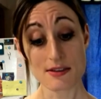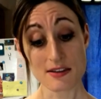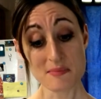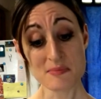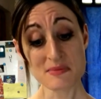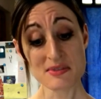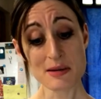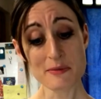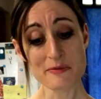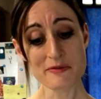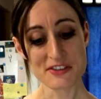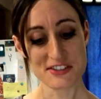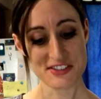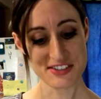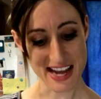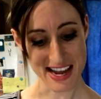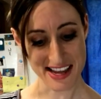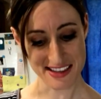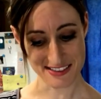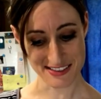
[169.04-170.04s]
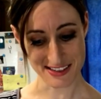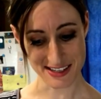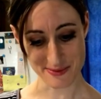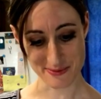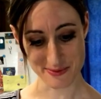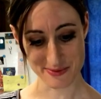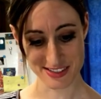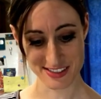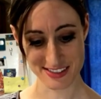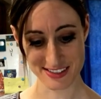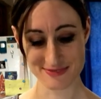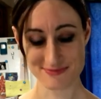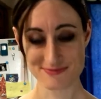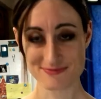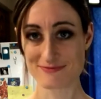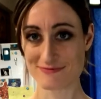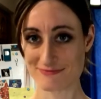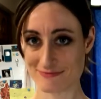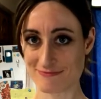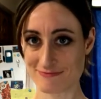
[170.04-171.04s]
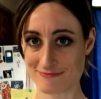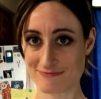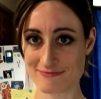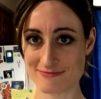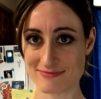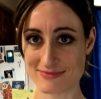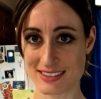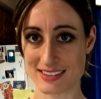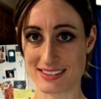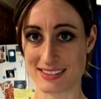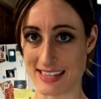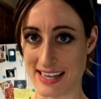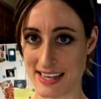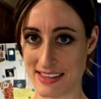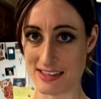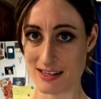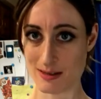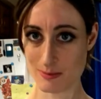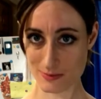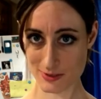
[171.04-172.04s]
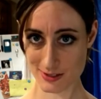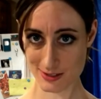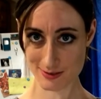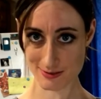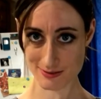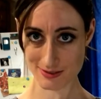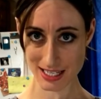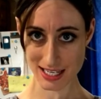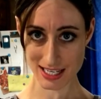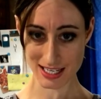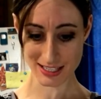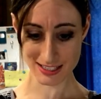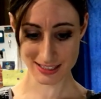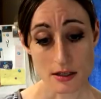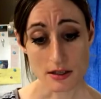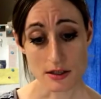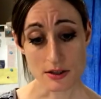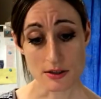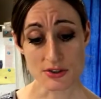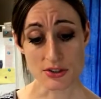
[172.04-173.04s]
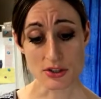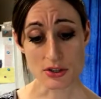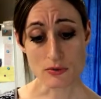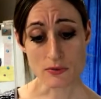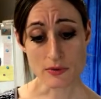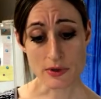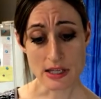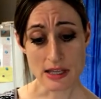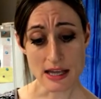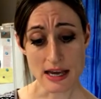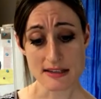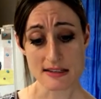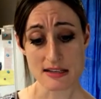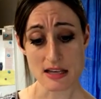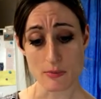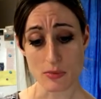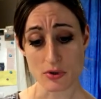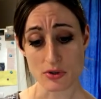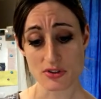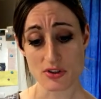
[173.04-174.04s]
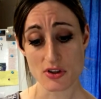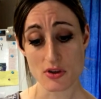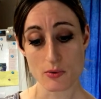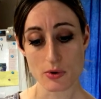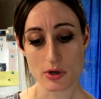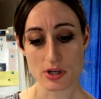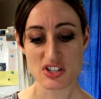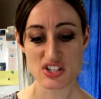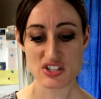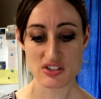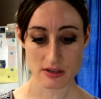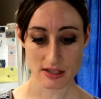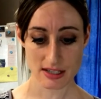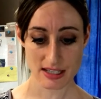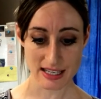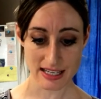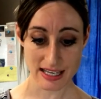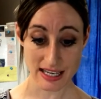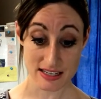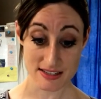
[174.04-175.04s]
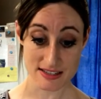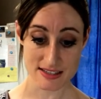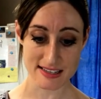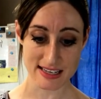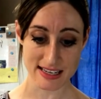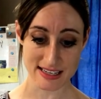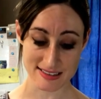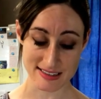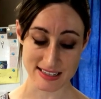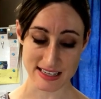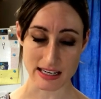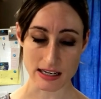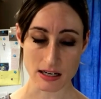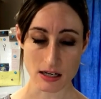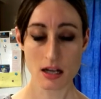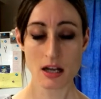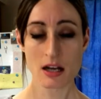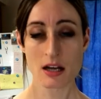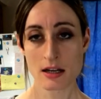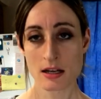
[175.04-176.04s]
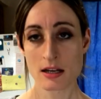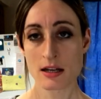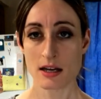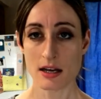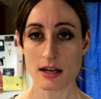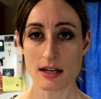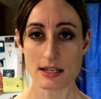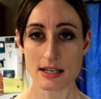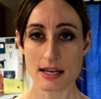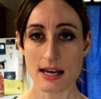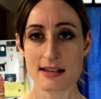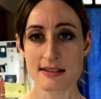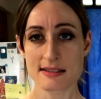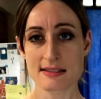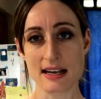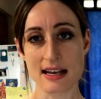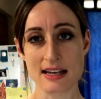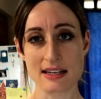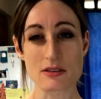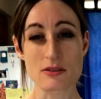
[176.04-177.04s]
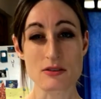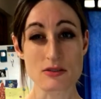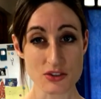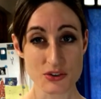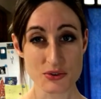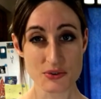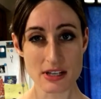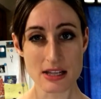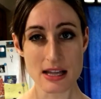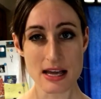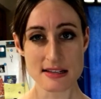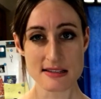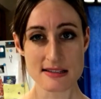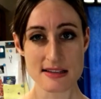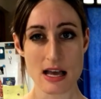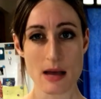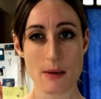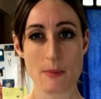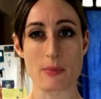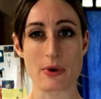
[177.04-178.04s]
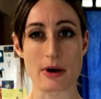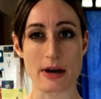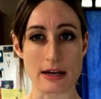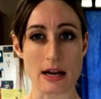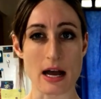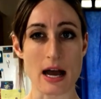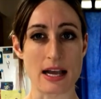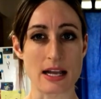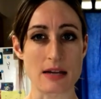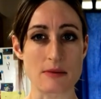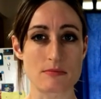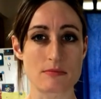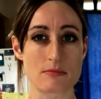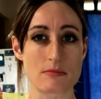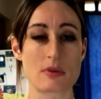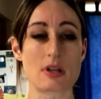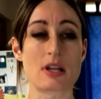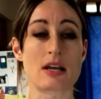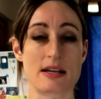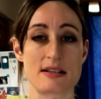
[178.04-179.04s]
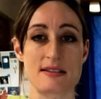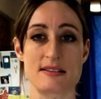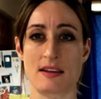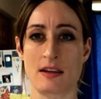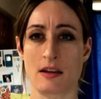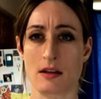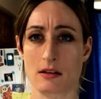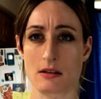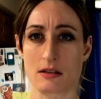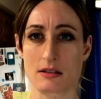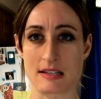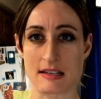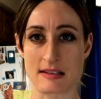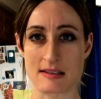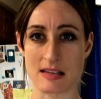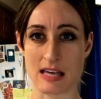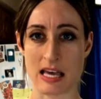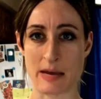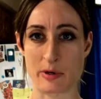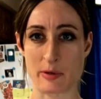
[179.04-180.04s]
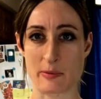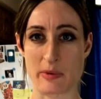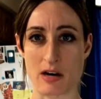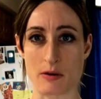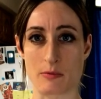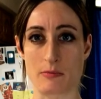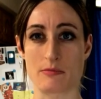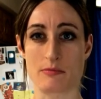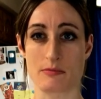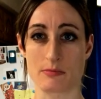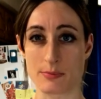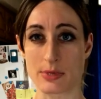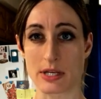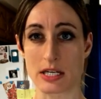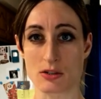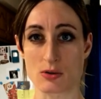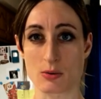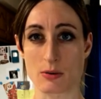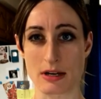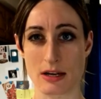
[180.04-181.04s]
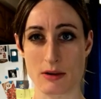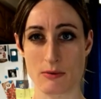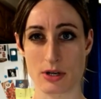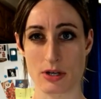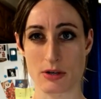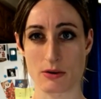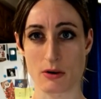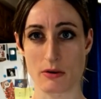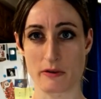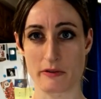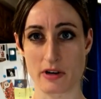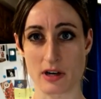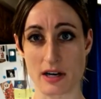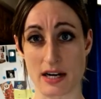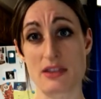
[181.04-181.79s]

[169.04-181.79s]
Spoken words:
Thumbs up for dad thumbs. Dad thumbs. Yay. You do realize that most of the world's drinking age is 18. Yes, I do realize that, but I said the little disclaimer about being 21 or over.